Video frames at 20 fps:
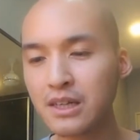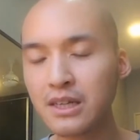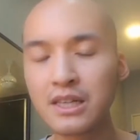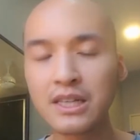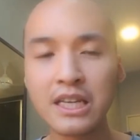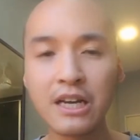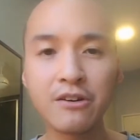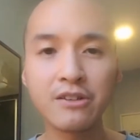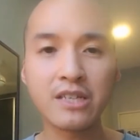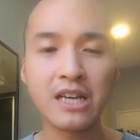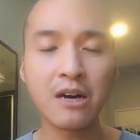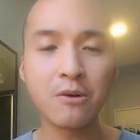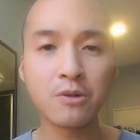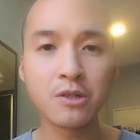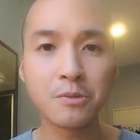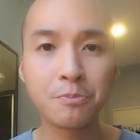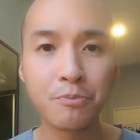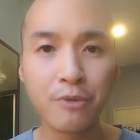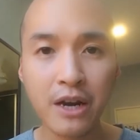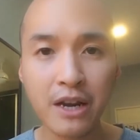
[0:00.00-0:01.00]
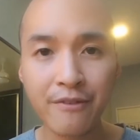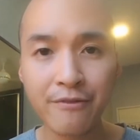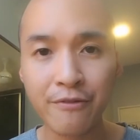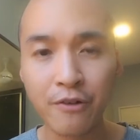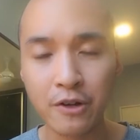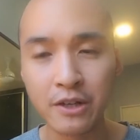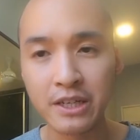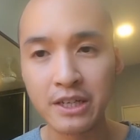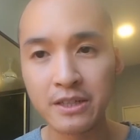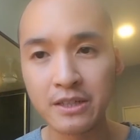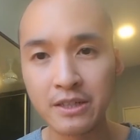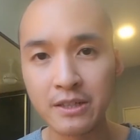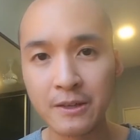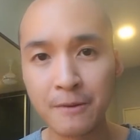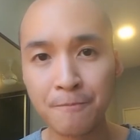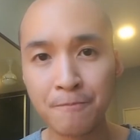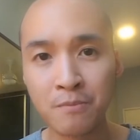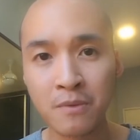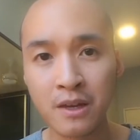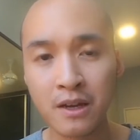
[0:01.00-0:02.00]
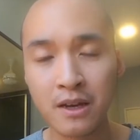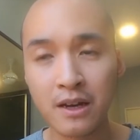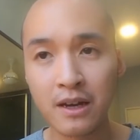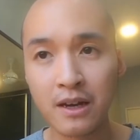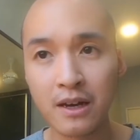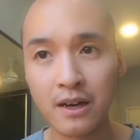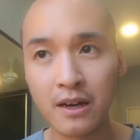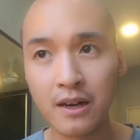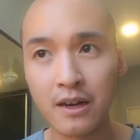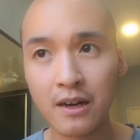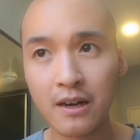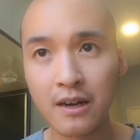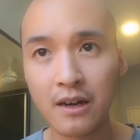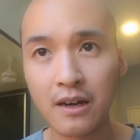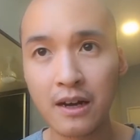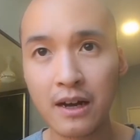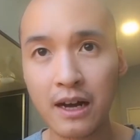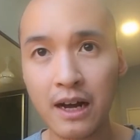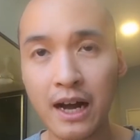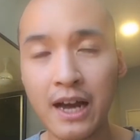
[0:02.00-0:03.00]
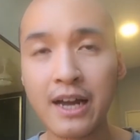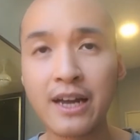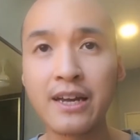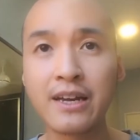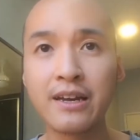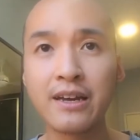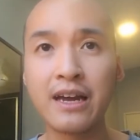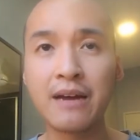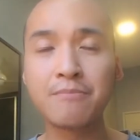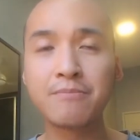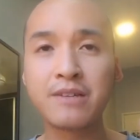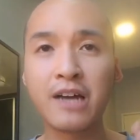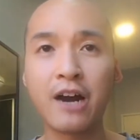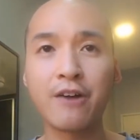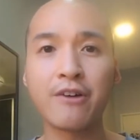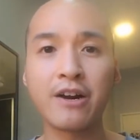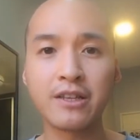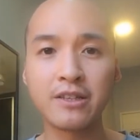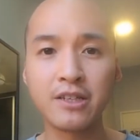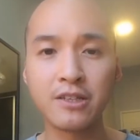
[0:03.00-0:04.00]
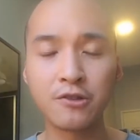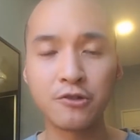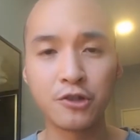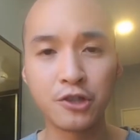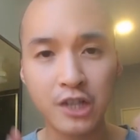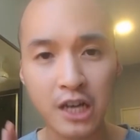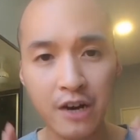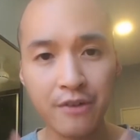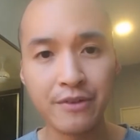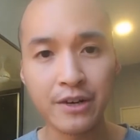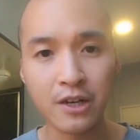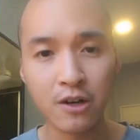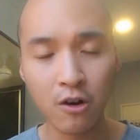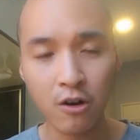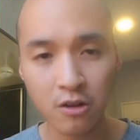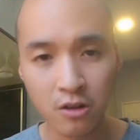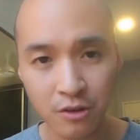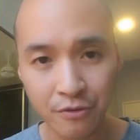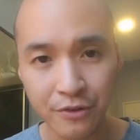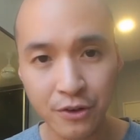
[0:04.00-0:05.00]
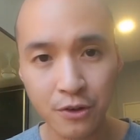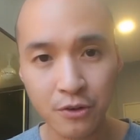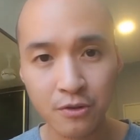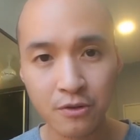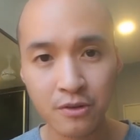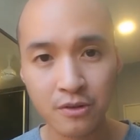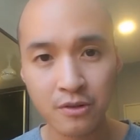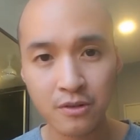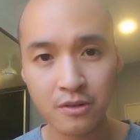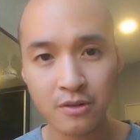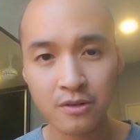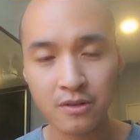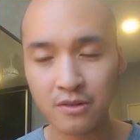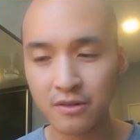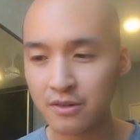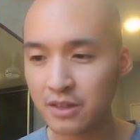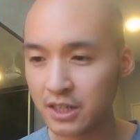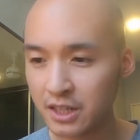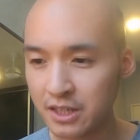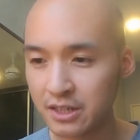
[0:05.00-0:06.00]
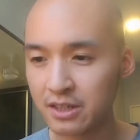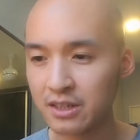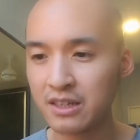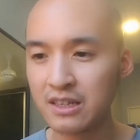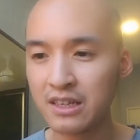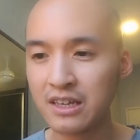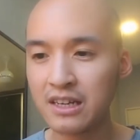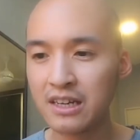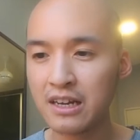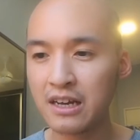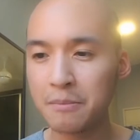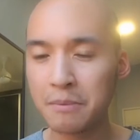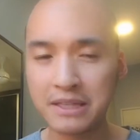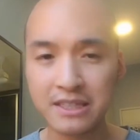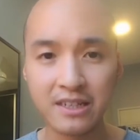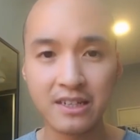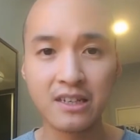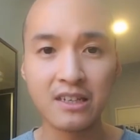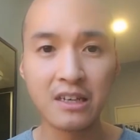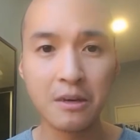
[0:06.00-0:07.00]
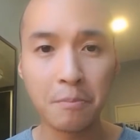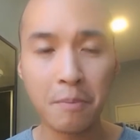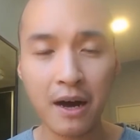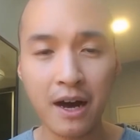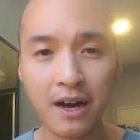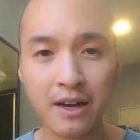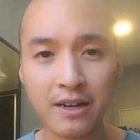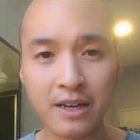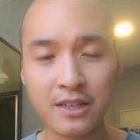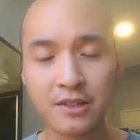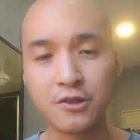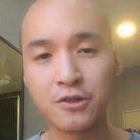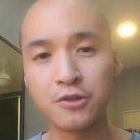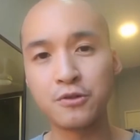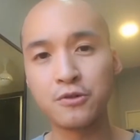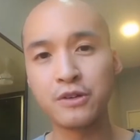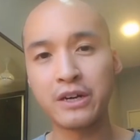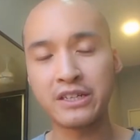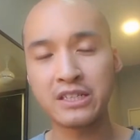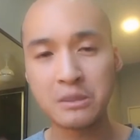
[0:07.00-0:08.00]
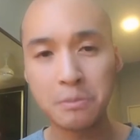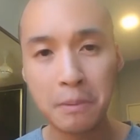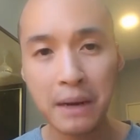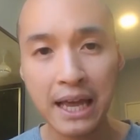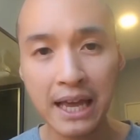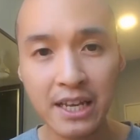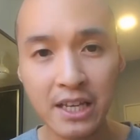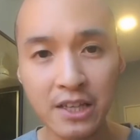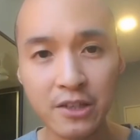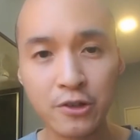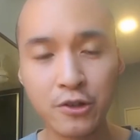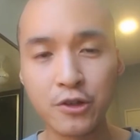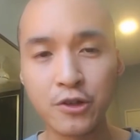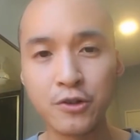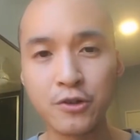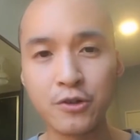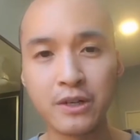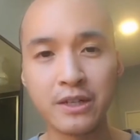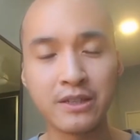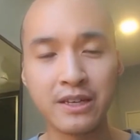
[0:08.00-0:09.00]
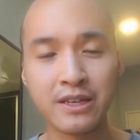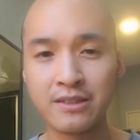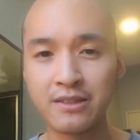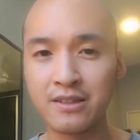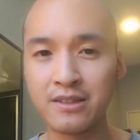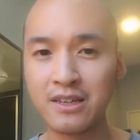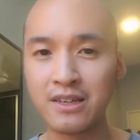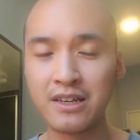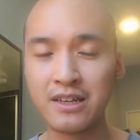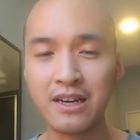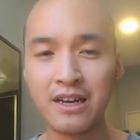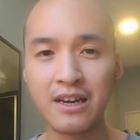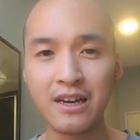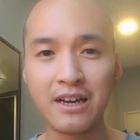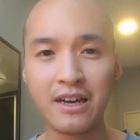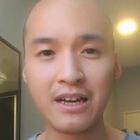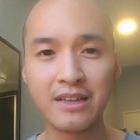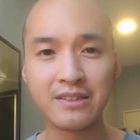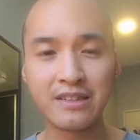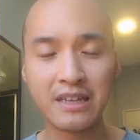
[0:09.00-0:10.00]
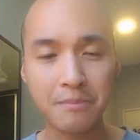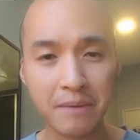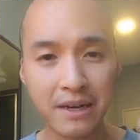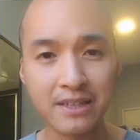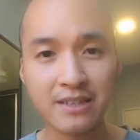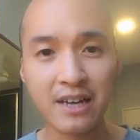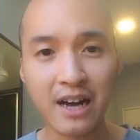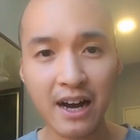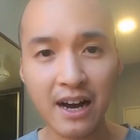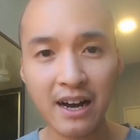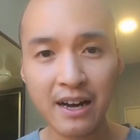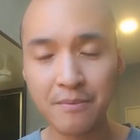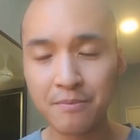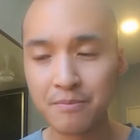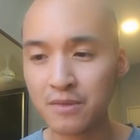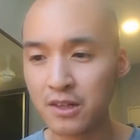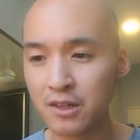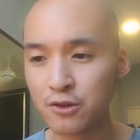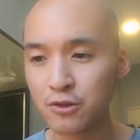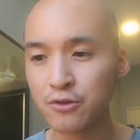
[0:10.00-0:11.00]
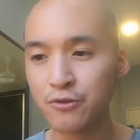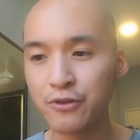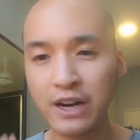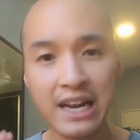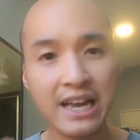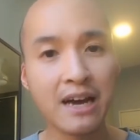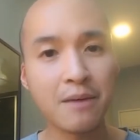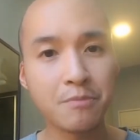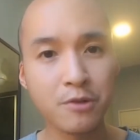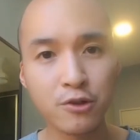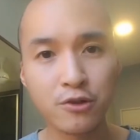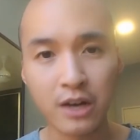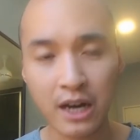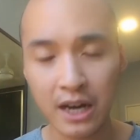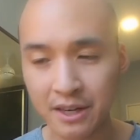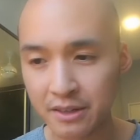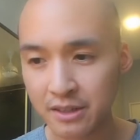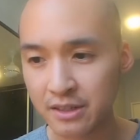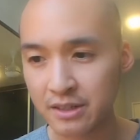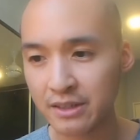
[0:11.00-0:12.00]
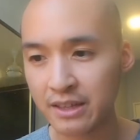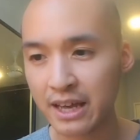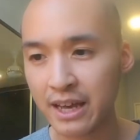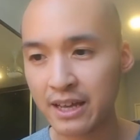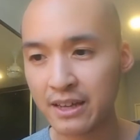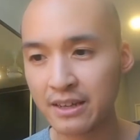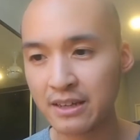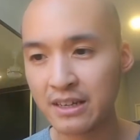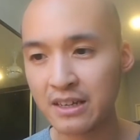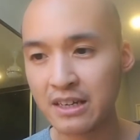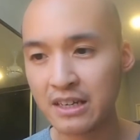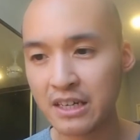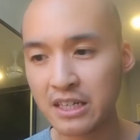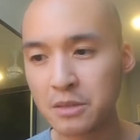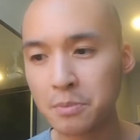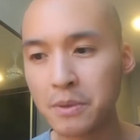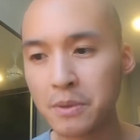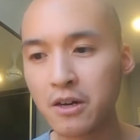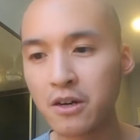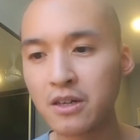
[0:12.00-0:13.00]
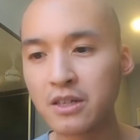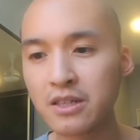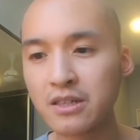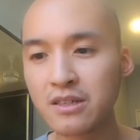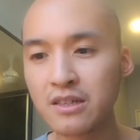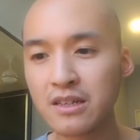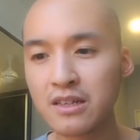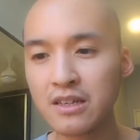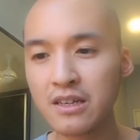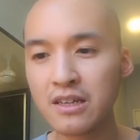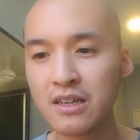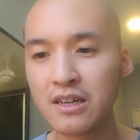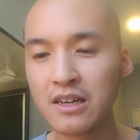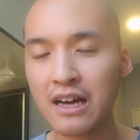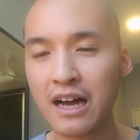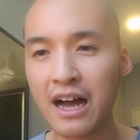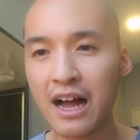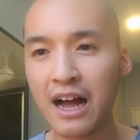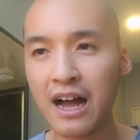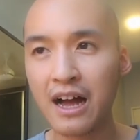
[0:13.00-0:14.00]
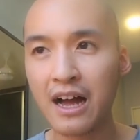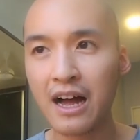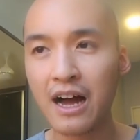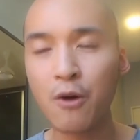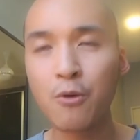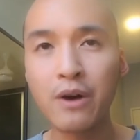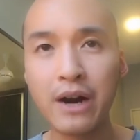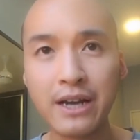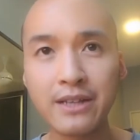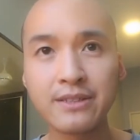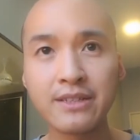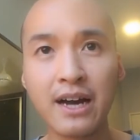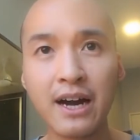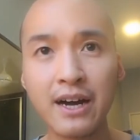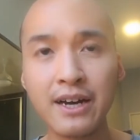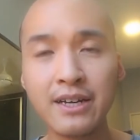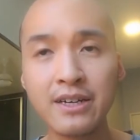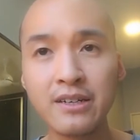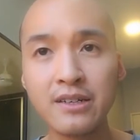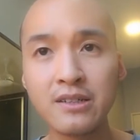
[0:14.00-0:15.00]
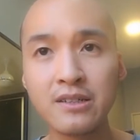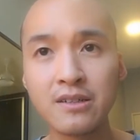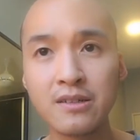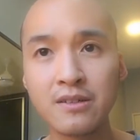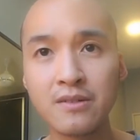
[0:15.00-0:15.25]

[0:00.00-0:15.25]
Now, as I was praying for this, I am directed to share with all of you this particular part and to explain it to you and, and, and take my time to really help you to understand is because our entire